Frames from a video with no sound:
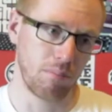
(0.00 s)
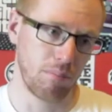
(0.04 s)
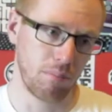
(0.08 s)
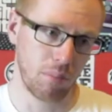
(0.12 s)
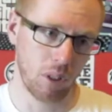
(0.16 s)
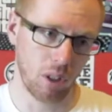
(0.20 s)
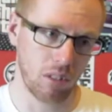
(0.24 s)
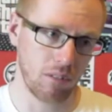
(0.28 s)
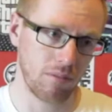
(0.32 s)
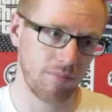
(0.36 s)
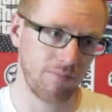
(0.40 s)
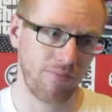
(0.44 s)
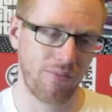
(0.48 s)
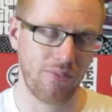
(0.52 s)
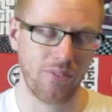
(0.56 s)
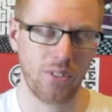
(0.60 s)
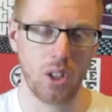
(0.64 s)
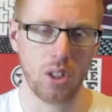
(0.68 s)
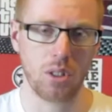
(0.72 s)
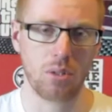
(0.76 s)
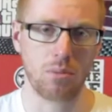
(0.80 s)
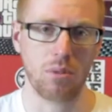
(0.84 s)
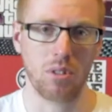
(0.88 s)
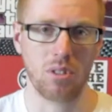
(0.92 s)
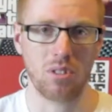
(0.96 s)
but
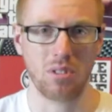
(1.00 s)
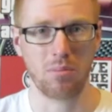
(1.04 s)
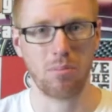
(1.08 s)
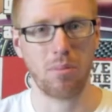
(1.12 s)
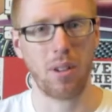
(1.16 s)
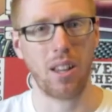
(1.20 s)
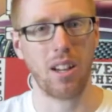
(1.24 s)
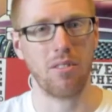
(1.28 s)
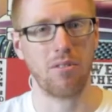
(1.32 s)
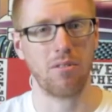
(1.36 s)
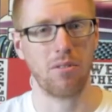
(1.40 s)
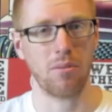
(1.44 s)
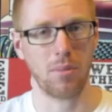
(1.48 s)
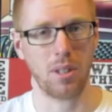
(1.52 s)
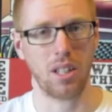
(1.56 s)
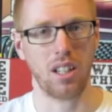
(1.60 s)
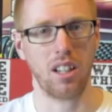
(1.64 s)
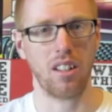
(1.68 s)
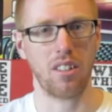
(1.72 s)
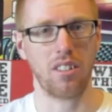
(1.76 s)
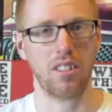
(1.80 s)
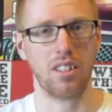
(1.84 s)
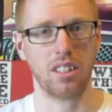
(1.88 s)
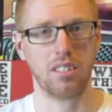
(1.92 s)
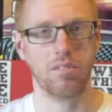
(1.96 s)
first one's better for me,
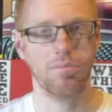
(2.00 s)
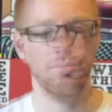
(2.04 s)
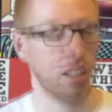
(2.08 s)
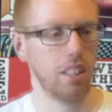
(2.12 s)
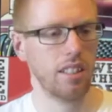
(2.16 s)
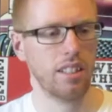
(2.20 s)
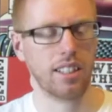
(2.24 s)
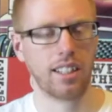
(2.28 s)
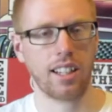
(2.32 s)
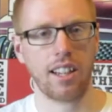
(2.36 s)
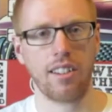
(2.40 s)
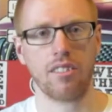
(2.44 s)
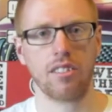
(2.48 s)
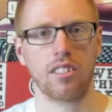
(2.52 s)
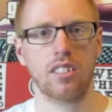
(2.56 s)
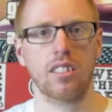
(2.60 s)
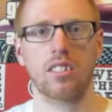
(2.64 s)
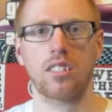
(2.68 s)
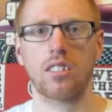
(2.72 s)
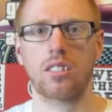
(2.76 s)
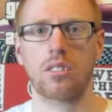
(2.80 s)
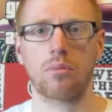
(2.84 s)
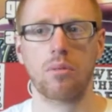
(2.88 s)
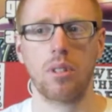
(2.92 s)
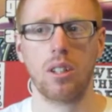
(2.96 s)
I think. Uh, the
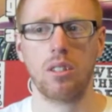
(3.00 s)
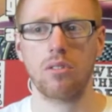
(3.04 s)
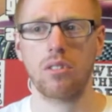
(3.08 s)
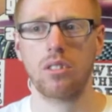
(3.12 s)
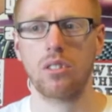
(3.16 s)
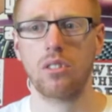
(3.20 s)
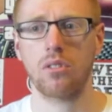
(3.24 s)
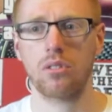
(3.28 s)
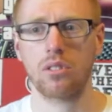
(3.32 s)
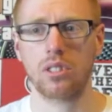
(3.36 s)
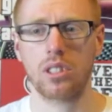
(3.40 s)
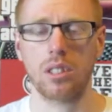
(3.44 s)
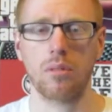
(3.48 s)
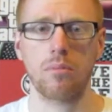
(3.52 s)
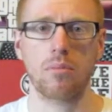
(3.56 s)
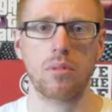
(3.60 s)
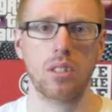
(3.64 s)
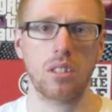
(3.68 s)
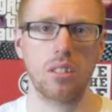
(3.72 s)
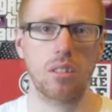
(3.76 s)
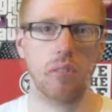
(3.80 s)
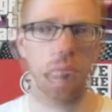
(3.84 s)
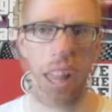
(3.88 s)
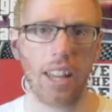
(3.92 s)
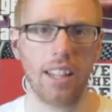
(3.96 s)
characters as well, they all seem
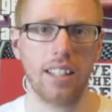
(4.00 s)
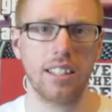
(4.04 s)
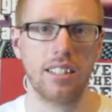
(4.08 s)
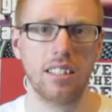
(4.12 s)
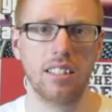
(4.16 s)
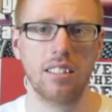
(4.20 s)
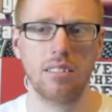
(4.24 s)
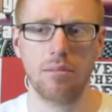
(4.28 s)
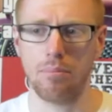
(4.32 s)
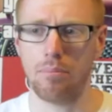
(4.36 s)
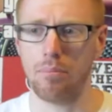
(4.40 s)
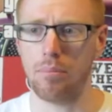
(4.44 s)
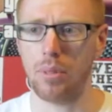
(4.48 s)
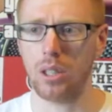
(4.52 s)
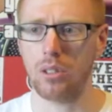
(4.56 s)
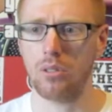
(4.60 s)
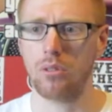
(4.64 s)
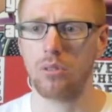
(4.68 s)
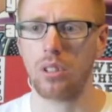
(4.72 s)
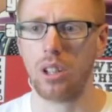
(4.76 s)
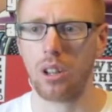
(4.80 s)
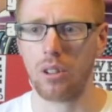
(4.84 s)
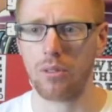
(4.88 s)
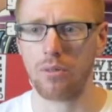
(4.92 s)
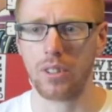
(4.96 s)
to blend and
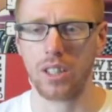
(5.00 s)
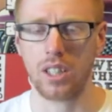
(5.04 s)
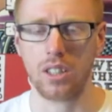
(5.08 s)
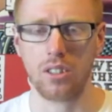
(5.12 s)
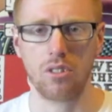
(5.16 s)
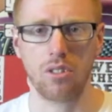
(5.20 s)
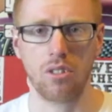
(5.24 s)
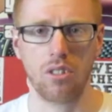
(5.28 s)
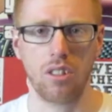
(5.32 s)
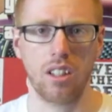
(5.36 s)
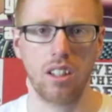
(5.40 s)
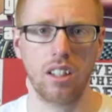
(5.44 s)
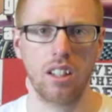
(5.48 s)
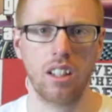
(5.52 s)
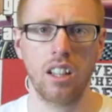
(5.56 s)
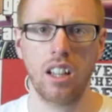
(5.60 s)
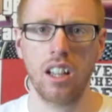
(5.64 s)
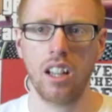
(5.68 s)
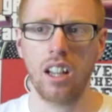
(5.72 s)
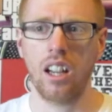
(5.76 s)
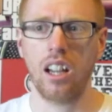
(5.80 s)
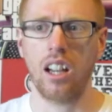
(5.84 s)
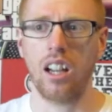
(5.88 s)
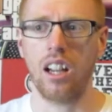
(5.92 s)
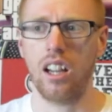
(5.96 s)
build off each other.
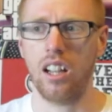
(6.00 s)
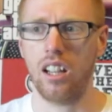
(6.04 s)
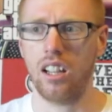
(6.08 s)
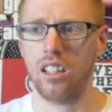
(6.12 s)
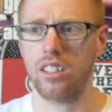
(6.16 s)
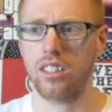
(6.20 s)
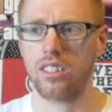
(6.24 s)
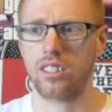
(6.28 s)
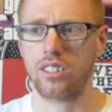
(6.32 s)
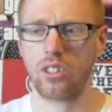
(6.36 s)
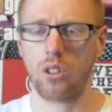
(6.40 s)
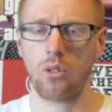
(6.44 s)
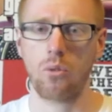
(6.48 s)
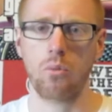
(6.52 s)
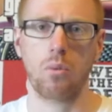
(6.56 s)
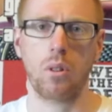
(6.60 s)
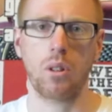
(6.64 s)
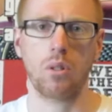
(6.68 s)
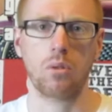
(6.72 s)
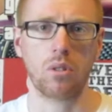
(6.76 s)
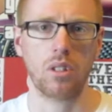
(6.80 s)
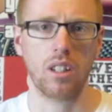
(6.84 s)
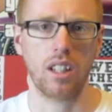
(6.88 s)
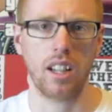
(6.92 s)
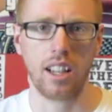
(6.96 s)
Uh, they're so
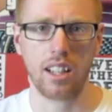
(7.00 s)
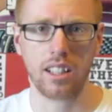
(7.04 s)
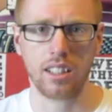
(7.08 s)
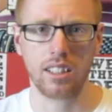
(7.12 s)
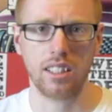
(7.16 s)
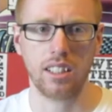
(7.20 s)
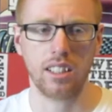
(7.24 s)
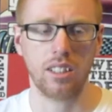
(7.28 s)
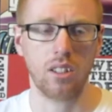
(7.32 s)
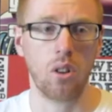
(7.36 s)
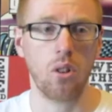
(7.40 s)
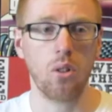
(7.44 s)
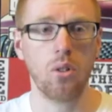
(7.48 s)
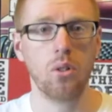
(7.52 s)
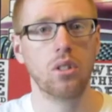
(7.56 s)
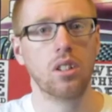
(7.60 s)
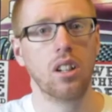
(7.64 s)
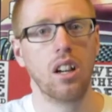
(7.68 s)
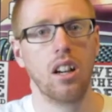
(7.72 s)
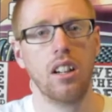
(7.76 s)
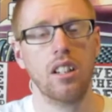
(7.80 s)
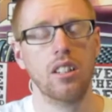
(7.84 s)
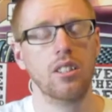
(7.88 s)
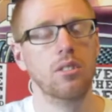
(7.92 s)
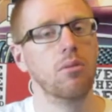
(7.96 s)
well connected.
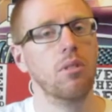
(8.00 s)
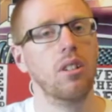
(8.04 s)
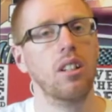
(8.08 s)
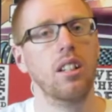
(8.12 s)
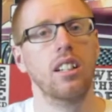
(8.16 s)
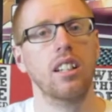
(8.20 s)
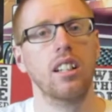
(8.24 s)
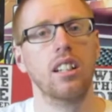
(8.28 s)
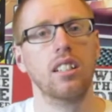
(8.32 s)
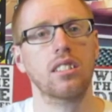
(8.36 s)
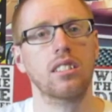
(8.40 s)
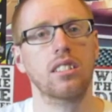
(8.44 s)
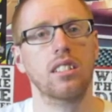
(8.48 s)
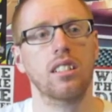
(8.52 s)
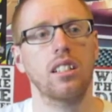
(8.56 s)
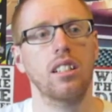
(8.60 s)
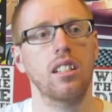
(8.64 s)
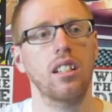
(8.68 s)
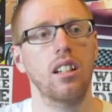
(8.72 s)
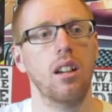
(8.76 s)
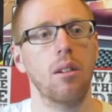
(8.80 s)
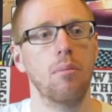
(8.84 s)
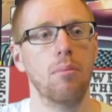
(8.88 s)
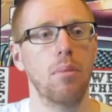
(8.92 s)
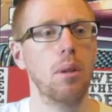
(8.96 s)
Hawkeye as well, he has
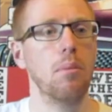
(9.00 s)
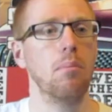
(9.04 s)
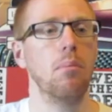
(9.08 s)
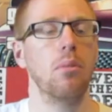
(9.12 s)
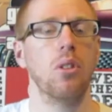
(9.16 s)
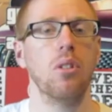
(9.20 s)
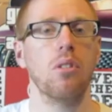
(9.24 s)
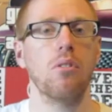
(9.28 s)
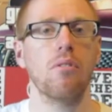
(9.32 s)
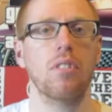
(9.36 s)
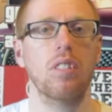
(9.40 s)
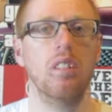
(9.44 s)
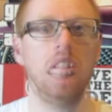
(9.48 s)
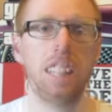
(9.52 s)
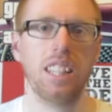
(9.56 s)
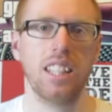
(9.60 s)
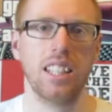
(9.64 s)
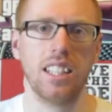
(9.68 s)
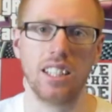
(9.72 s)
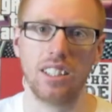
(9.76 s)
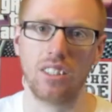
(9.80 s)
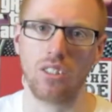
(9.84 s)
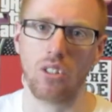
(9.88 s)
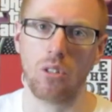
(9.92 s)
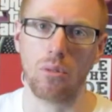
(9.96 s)
a, a bit more of a
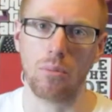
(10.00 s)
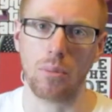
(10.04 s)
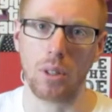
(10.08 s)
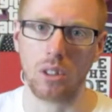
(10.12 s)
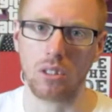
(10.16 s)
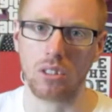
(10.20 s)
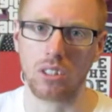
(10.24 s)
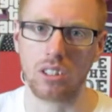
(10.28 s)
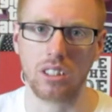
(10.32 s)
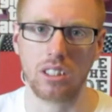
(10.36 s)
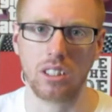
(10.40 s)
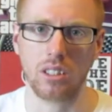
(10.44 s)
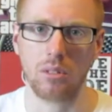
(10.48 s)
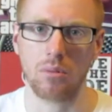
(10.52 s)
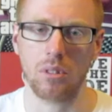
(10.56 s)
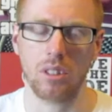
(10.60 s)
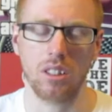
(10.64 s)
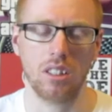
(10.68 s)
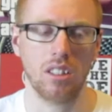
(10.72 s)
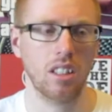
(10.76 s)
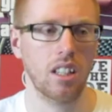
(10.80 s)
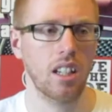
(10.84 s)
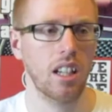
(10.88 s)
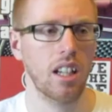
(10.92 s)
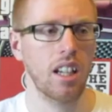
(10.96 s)
lead almost, as it
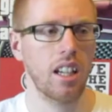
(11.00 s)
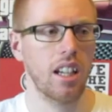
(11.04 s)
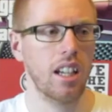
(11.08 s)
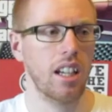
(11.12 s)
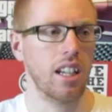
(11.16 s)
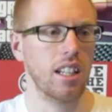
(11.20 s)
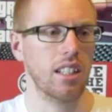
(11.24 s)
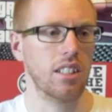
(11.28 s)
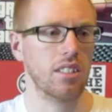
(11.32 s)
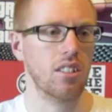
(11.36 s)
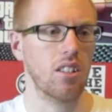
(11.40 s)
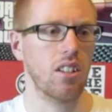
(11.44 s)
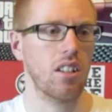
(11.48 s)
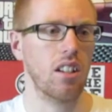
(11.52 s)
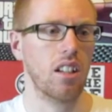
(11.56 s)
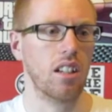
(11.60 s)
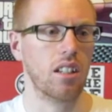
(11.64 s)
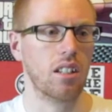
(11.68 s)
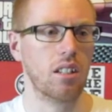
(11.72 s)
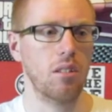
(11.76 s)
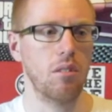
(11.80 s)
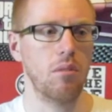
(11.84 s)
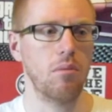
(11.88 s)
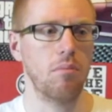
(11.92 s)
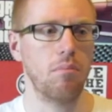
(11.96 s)
were. He's not
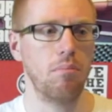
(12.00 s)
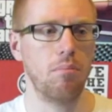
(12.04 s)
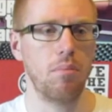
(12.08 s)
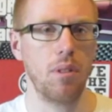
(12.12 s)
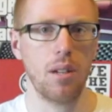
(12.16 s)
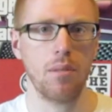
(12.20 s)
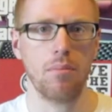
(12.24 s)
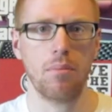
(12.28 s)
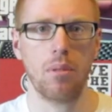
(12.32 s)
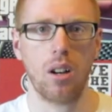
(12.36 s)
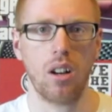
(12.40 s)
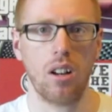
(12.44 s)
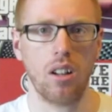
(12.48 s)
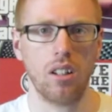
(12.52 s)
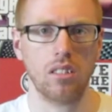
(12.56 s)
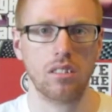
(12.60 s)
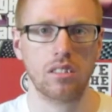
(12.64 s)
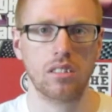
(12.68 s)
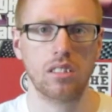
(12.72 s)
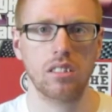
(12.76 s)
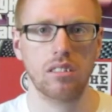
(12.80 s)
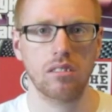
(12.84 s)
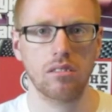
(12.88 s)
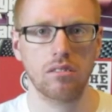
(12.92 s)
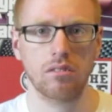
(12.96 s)
like a bit
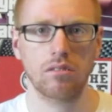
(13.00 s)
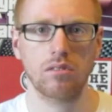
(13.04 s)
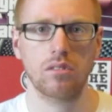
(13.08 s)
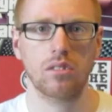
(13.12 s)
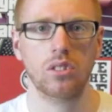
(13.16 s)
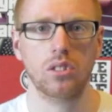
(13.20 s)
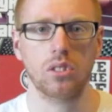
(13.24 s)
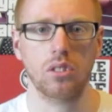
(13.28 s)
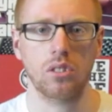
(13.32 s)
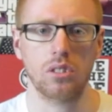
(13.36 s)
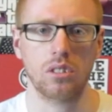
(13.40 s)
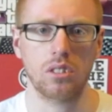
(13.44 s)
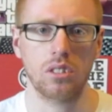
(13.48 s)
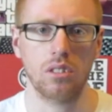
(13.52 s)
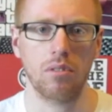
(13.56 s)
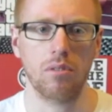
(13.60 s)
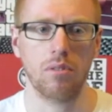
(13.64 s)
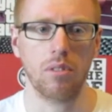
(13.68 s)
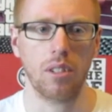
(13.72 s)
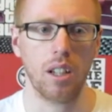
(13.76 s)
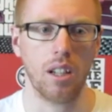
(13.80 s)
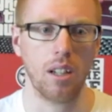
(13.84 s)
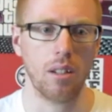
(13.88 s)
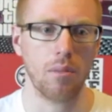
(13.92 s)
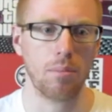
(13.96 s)
part sort
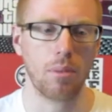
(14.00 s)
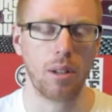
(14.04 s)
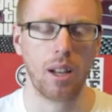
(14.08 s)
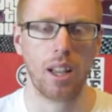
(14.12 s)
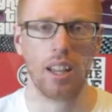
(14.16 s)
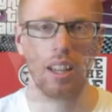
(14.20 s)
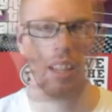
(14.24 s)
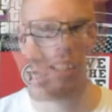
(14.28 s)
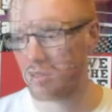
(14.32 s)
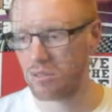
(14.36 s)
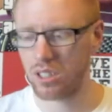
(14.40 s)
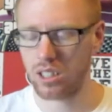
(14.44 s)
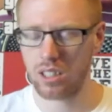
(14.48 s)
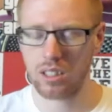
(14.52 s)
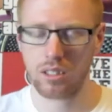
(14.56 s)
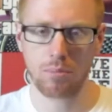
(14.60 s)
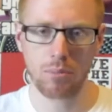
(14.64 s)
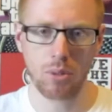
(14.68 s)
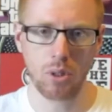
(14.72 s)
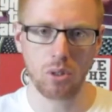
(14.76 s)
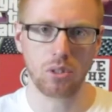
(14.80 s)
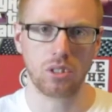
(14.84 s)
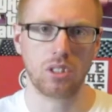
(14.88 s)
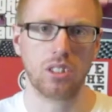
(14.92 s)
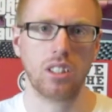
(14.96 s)
of uh, player. Yeah, he's
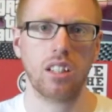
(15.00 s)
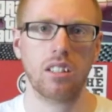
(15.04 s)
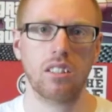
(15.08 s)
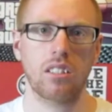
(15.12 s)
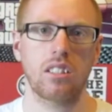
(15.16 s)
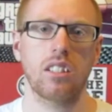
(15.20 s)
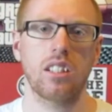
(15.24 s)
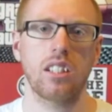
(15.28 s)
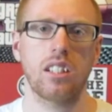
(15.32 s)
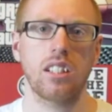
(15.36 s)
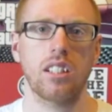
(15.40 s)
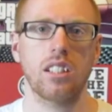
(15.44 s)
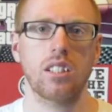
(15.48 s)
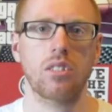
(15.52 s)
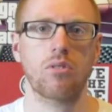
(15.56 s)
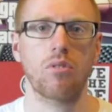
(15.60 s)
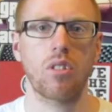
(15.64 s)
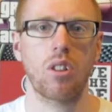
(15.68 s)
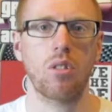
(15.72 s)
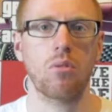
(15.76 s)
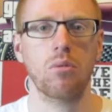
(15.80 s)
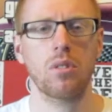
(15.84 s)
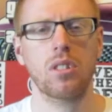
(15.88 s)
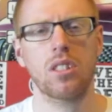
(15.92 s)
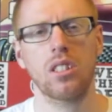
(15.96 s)
more centred in this
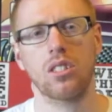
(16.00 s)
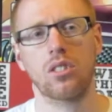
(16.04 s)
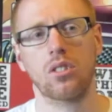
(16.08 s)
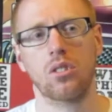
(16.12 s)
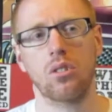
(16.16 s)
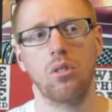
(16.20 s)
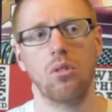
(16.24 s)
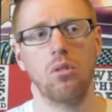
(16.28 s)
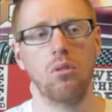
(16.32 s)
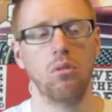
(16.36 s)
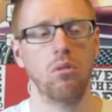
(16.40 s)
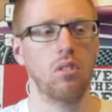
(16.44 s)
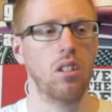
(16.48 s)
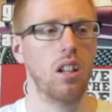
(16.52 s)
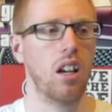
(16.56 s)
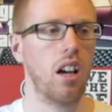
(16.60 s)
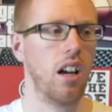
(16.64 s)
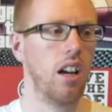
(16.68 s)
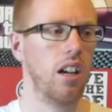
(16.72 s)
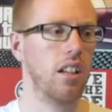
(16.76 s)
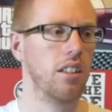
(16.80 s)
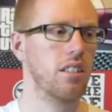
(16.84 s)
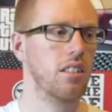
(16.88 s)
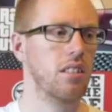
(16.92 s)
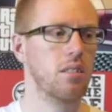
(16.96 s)
role, which is cool.
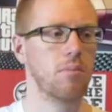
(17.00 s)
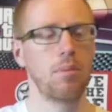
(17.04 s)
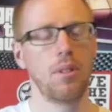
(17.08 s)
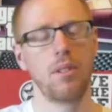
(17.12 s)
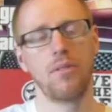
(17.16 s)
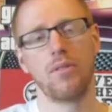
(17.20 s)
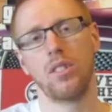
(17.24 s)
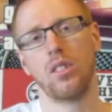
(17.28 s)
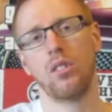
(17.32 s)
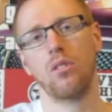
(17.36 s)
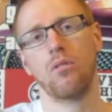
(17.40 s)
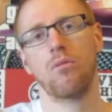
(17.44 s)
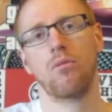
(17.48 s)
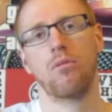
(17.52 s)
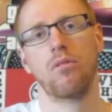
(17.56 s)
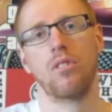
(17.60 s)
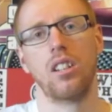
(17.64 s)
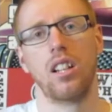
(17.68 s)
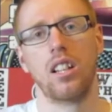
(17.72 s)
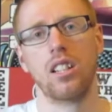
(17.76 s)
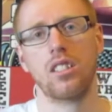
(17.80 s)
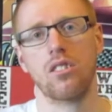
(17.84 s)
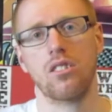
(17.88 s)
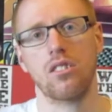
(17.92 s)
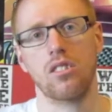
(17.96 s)
Uh, there's a bit of a love
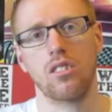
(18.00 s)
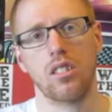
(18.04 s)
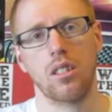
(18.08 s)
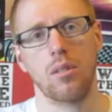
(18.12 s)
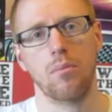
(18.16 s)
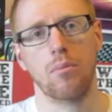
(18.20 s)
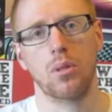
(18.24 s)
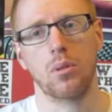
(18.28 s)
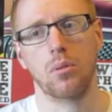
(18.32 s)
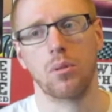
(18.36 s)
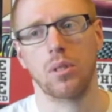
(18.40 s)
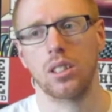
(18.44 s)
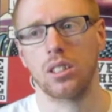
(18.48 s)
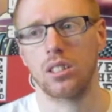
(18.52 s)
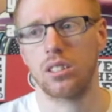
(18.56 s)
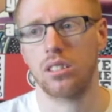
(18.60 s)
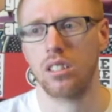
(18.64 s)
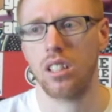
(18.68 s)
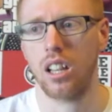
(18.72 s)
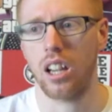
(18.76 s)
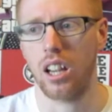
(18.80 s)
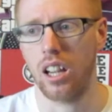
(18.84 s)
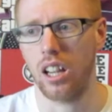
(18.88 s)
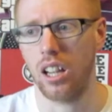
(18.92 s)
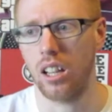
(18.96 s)
relationship between
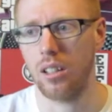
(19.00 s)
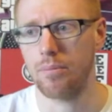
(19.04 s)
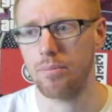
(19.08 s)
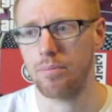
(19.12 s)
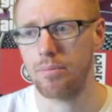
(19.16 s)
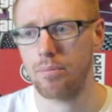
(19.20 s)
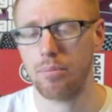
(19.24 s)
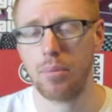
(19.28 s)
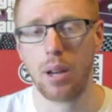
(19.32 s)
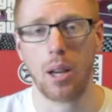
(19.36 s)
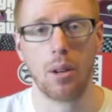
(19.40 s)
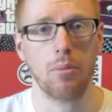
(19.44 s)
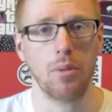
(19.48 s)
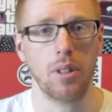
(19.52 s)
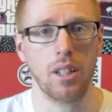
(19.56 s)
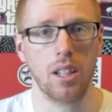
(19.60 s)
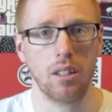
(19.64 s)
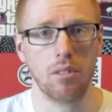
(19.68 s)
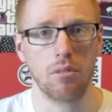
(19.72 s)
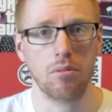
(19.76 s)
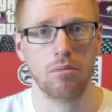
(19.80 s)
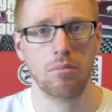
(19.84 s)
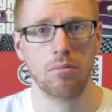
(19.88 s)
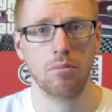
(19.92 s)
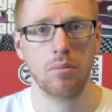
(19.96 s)
um, Black
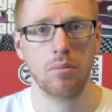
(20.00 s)
Widow